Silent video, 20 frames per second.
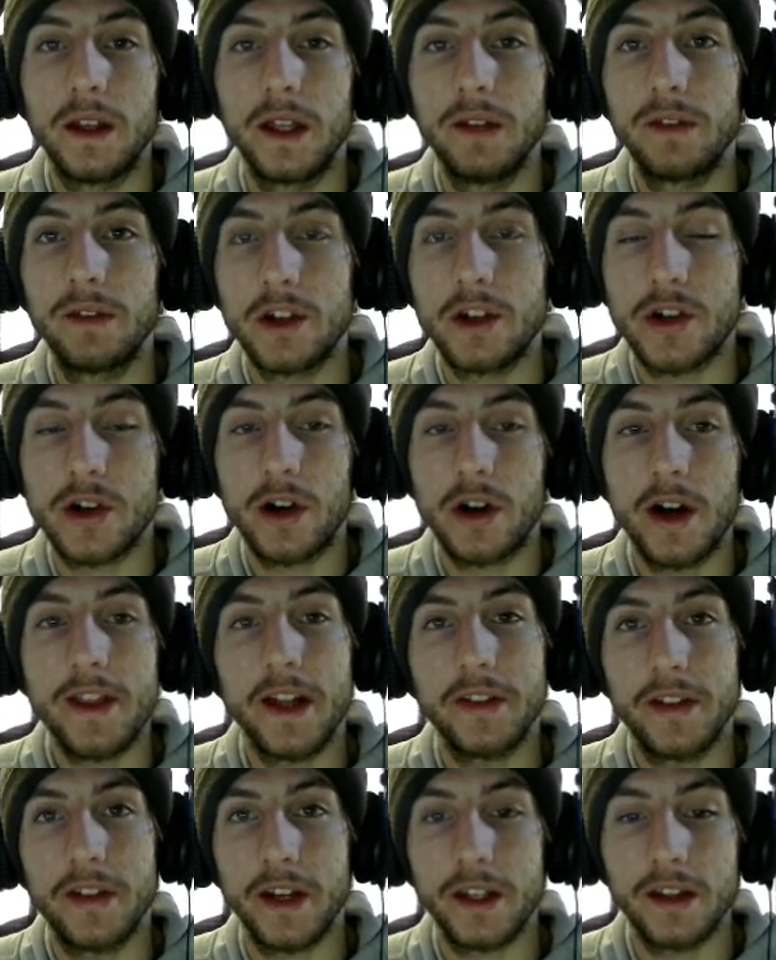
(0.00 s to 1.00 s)
Give it a try,
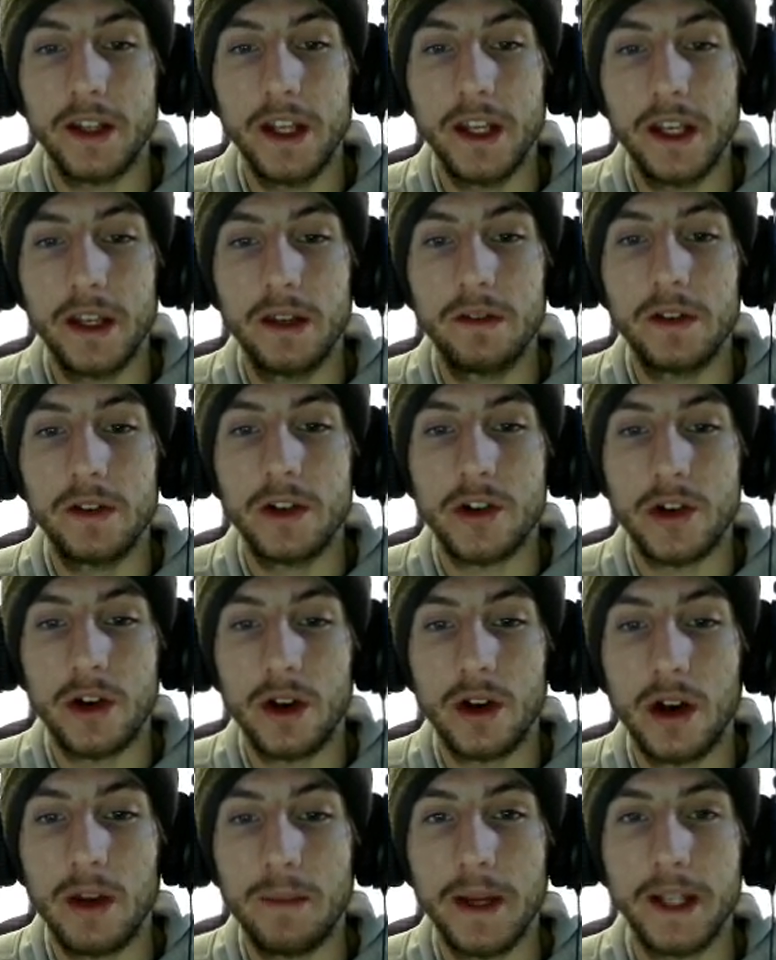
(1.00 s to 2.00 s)
that technique. Give it a
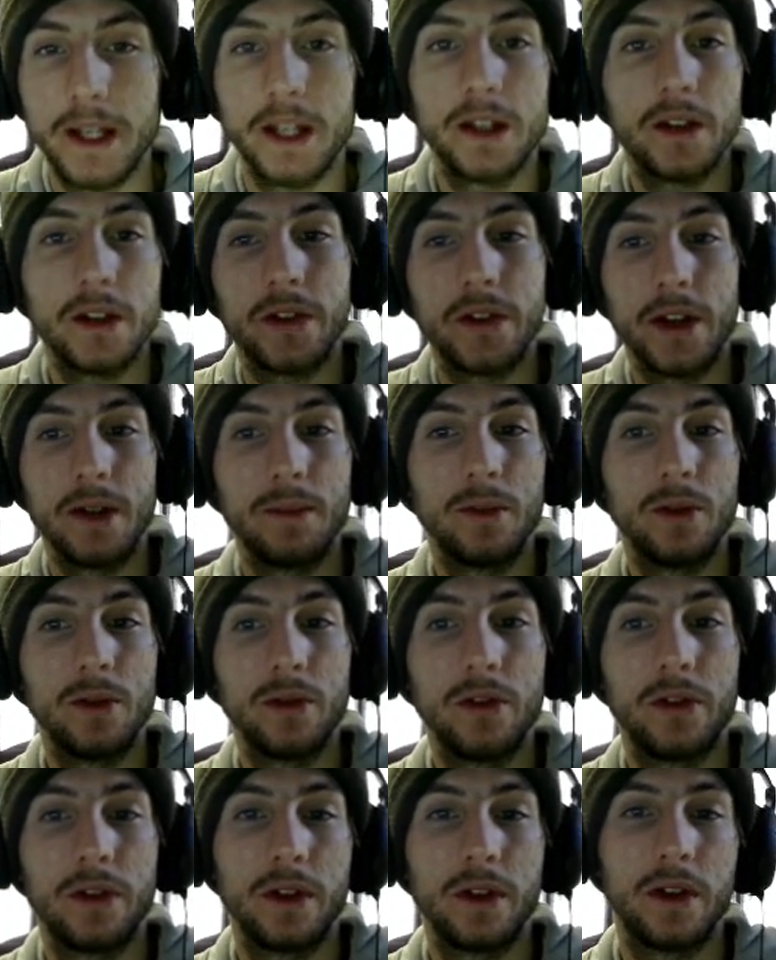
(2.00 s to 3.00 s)
try making the
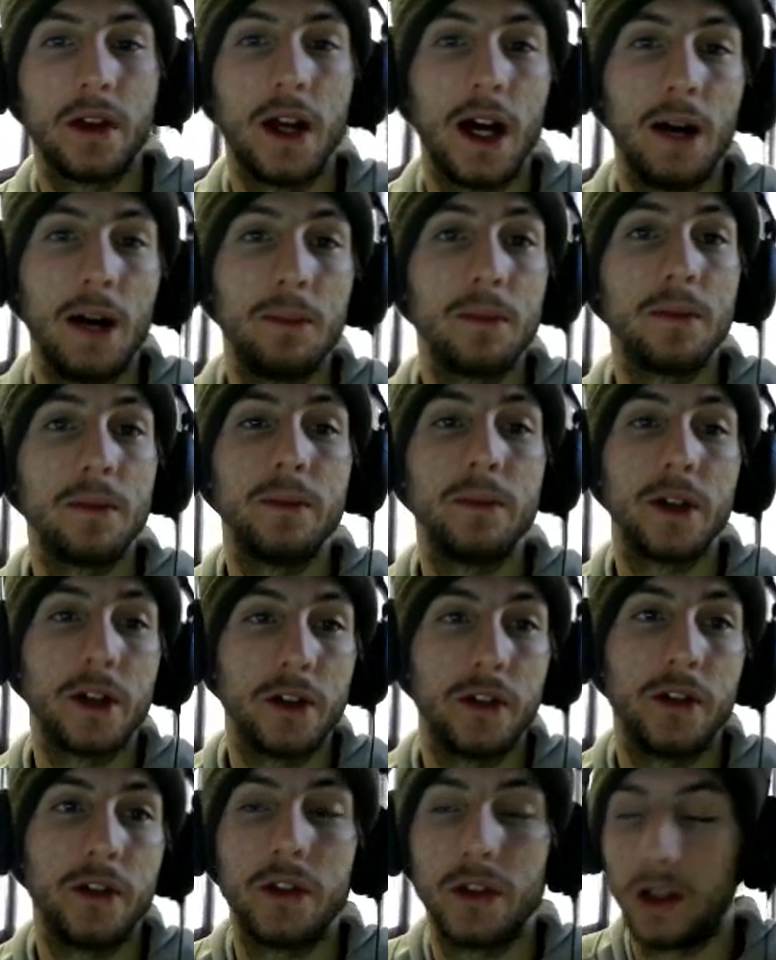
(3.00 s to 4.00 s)
samples,
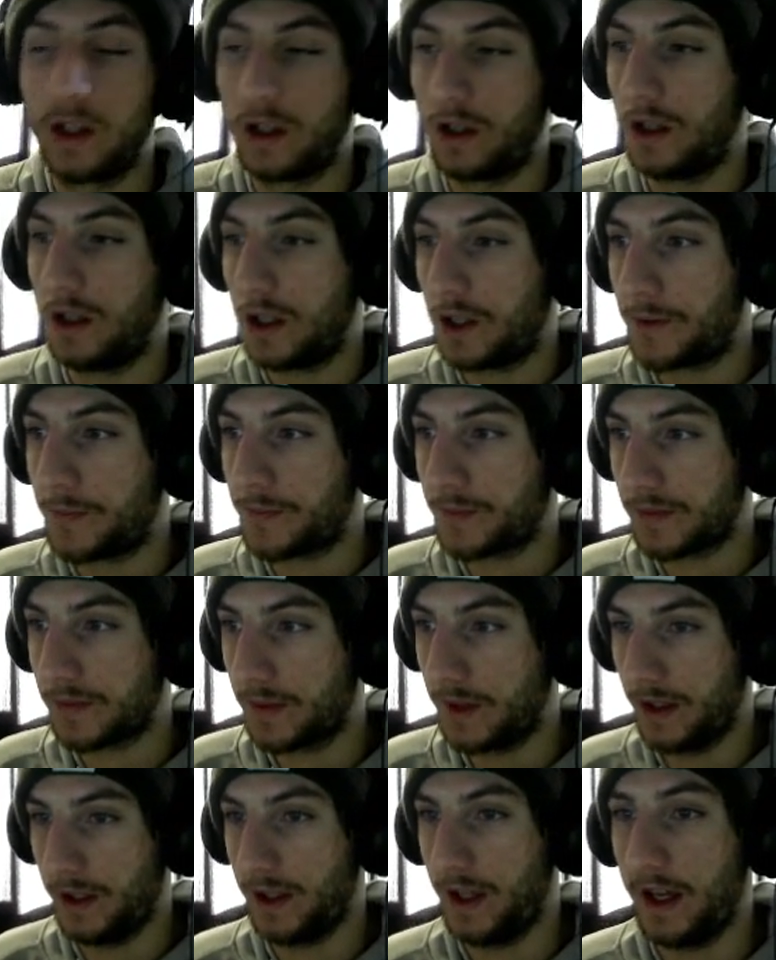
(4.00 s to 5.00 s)
because
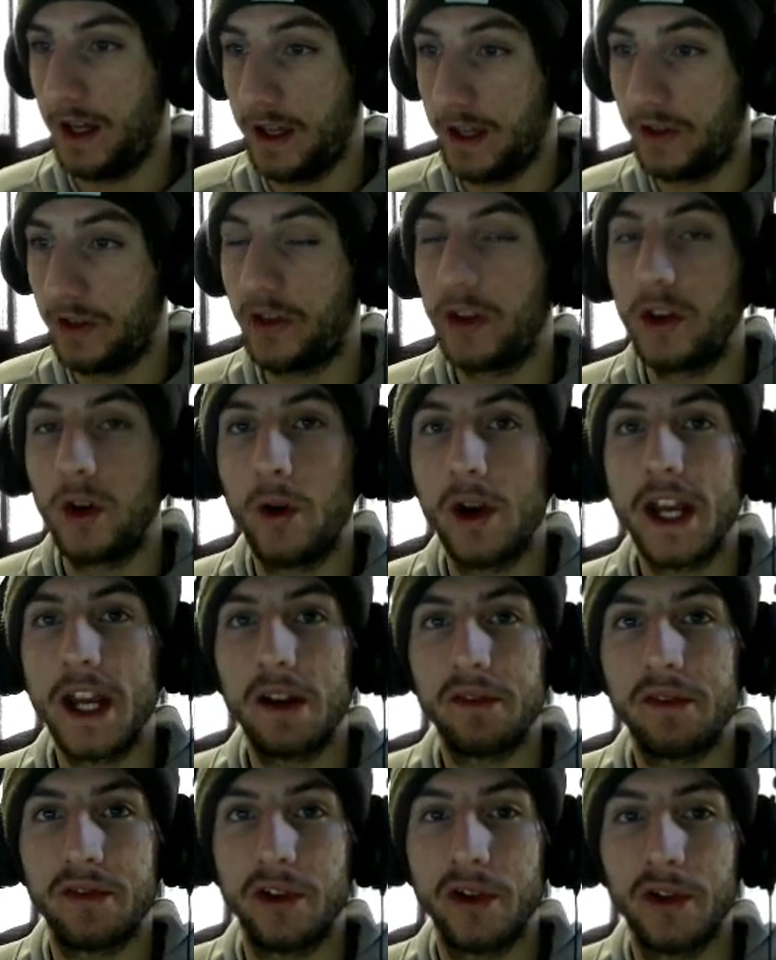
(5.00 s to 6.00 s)
it is annoying
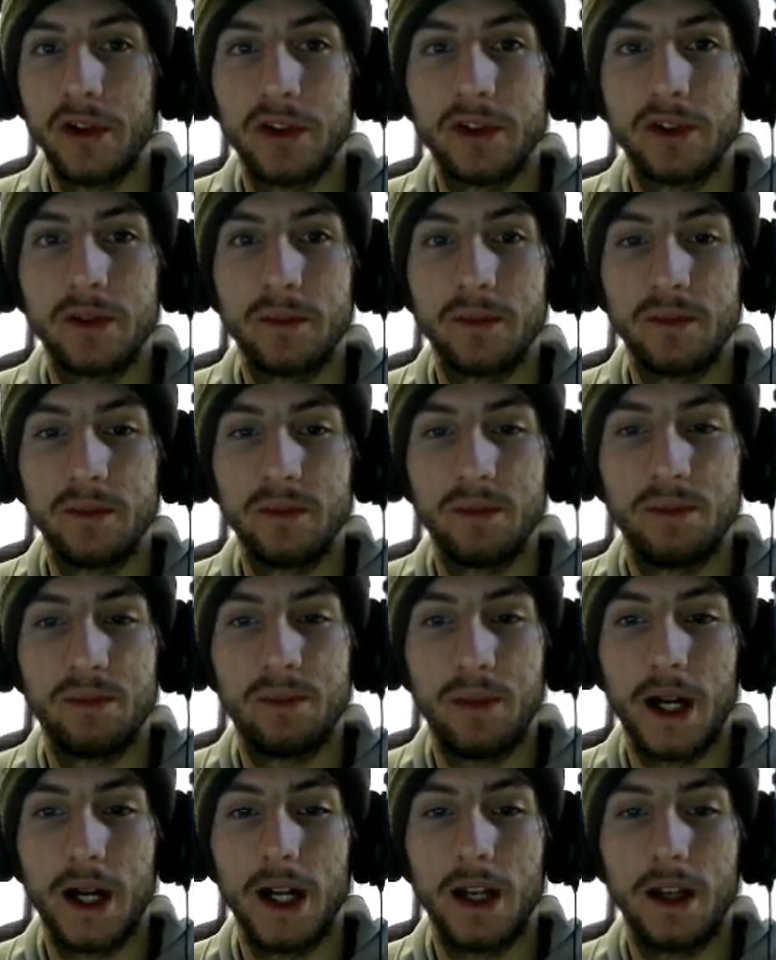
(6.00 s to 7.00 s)
at first,
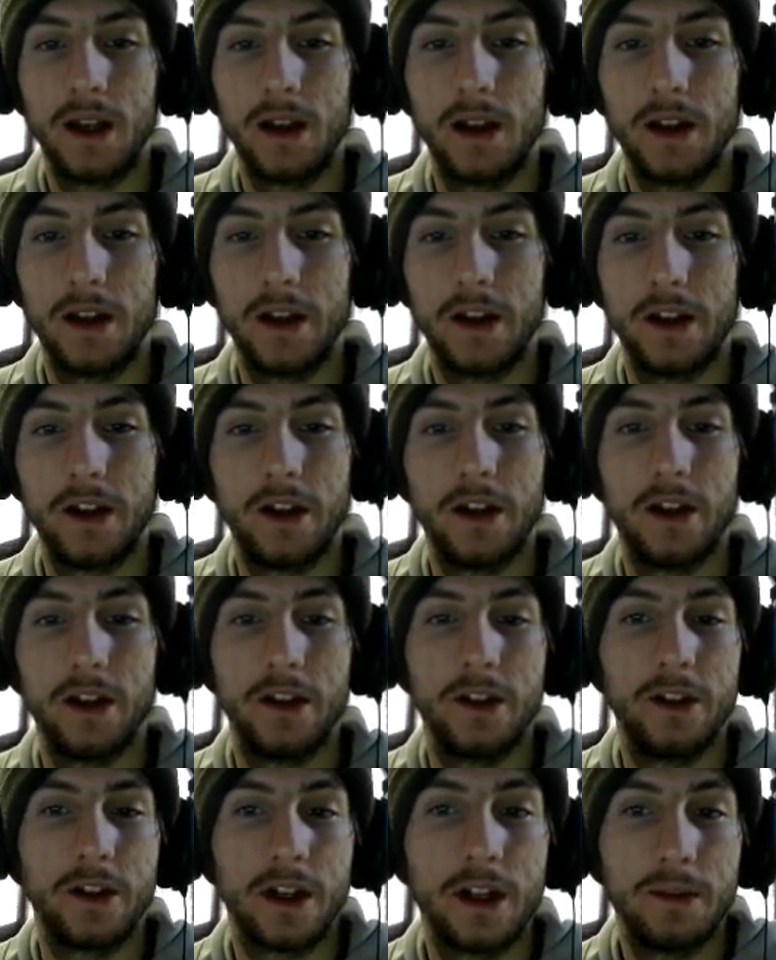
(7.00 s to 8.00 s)
but
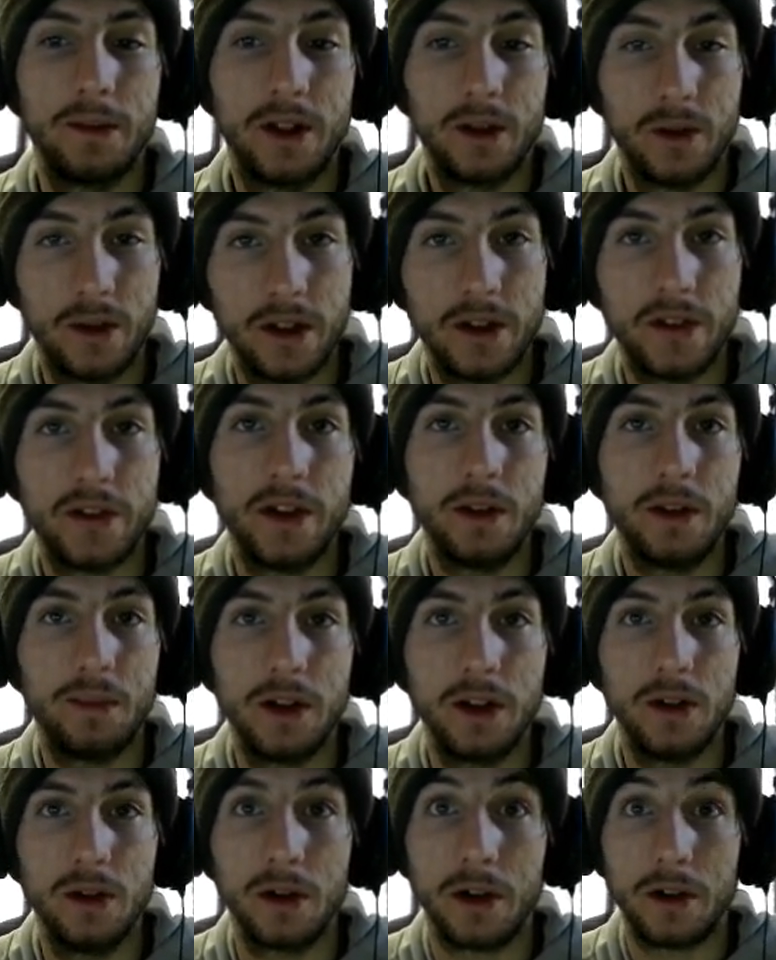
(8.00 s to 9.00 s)
you're going to be doing your
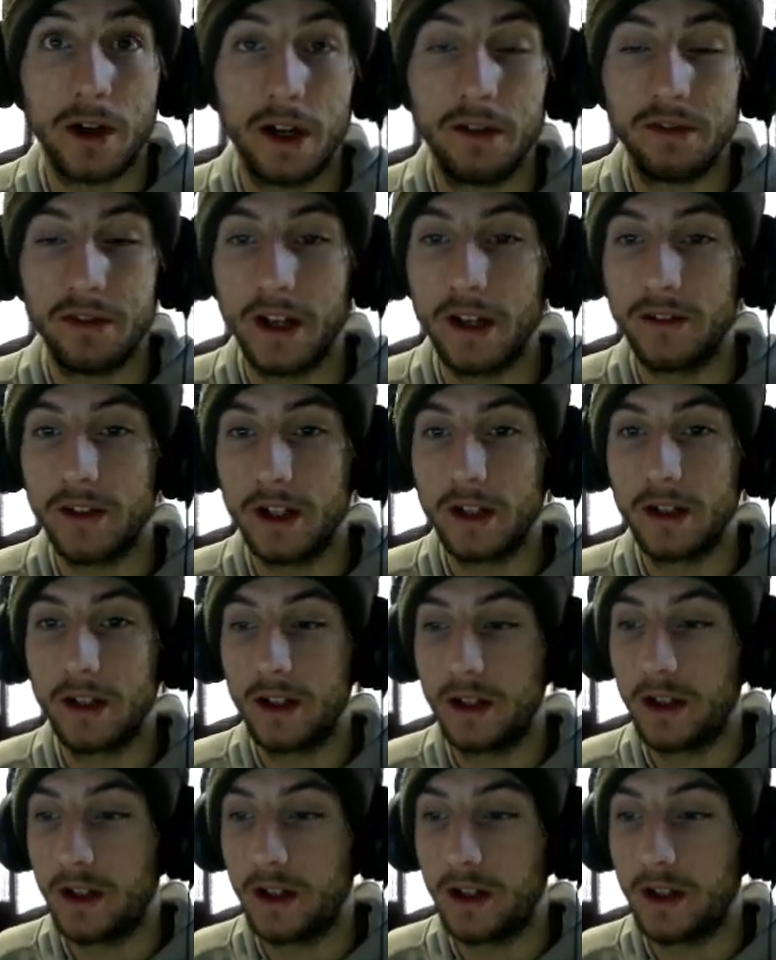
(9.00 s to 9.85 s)
CPU a great favor.